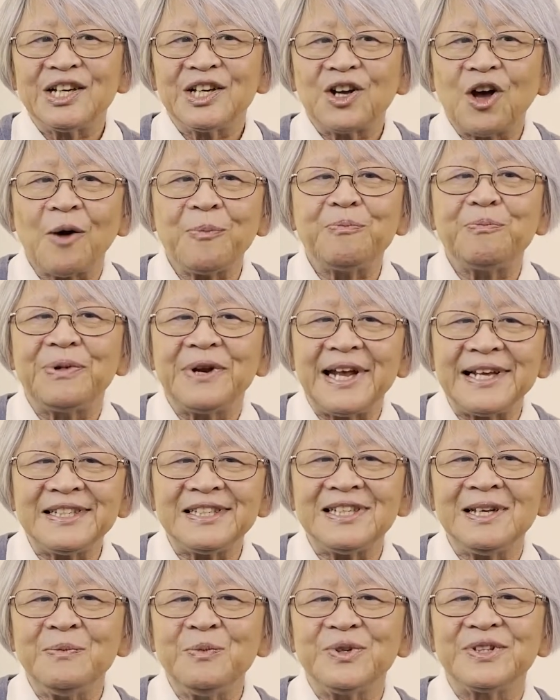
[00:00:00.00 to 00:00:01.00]
God
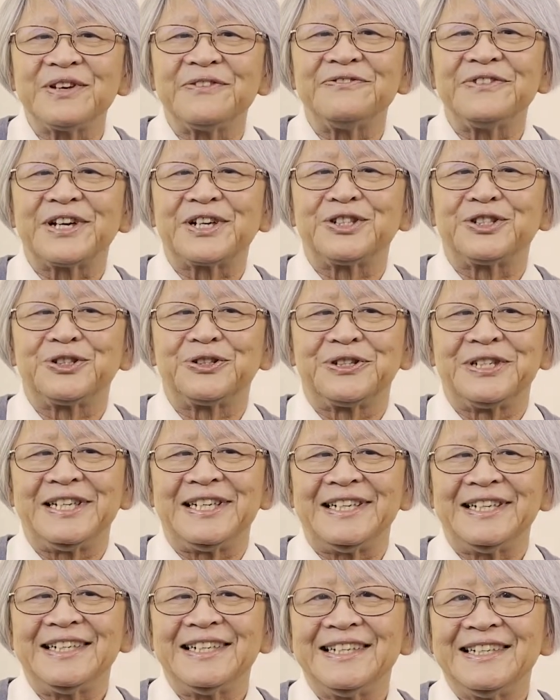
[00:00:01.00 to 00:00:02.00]
blessed them with a
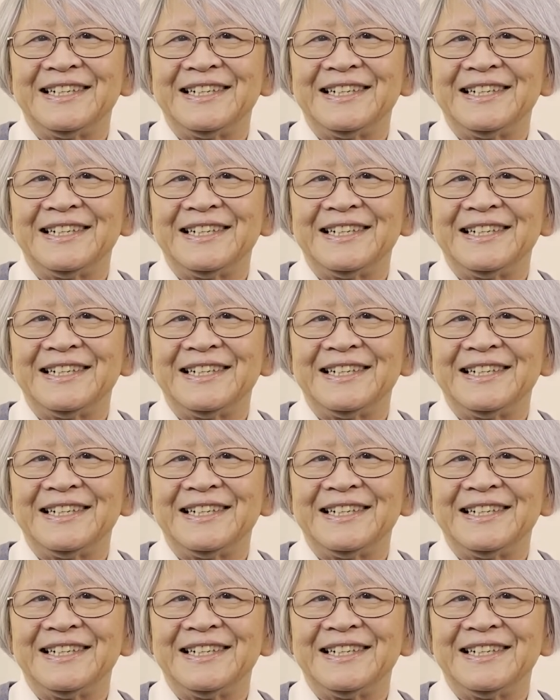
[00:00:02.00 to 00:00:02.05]
victory.